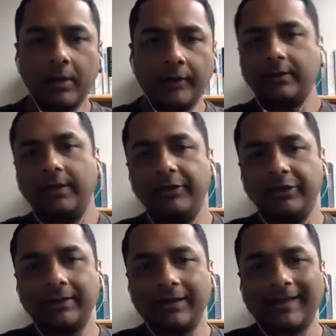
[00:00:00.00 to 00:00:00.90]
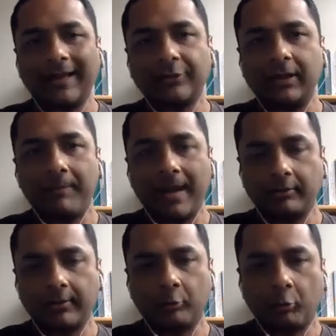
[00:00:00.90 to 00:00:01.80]
So the division that's actually
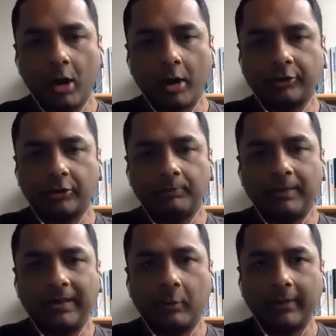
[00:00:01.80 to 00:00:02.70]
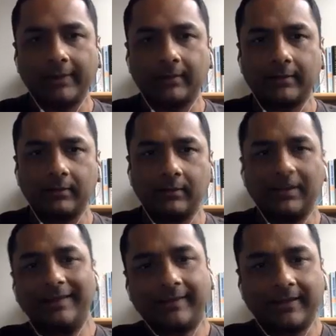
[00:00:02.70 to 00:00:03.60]
better at war should be the one that
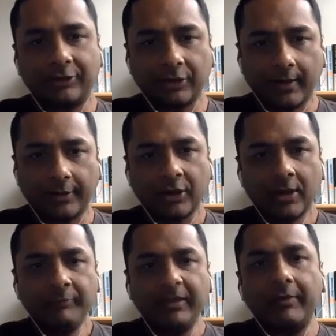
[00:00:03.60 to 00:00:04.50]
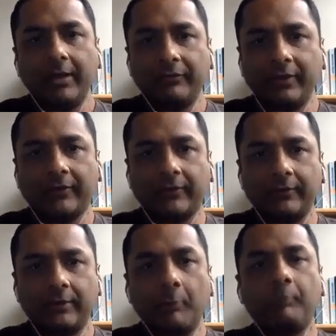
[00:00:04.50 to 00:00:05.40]
leads the charge, even if it's
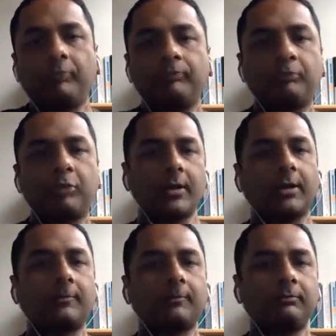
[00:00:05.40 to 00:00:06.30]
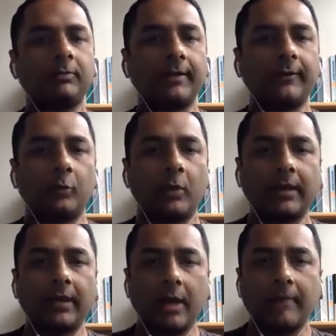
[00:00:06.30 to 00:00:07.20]
the product that it's
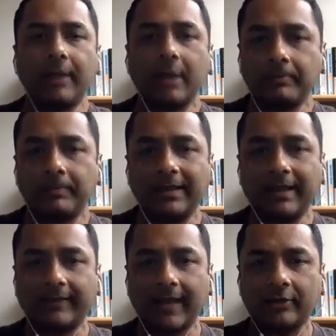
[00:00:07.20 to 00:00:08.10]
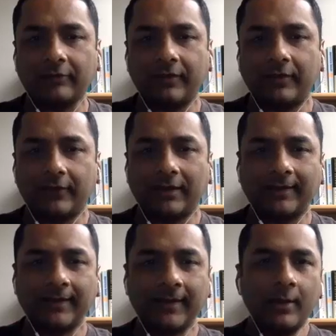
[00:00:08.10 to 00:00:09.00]
working on may not be the exact fit. So
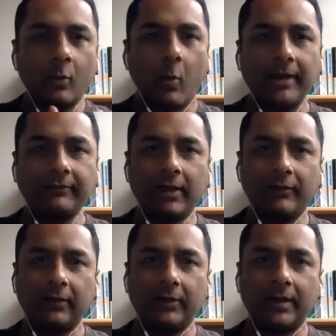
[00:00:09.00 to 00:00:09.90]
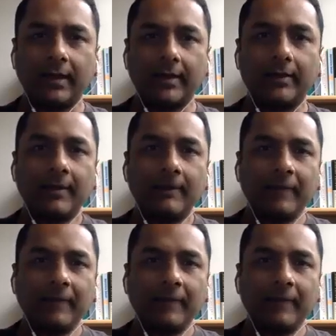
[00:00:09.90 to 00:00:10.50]
that's one way of looking at it.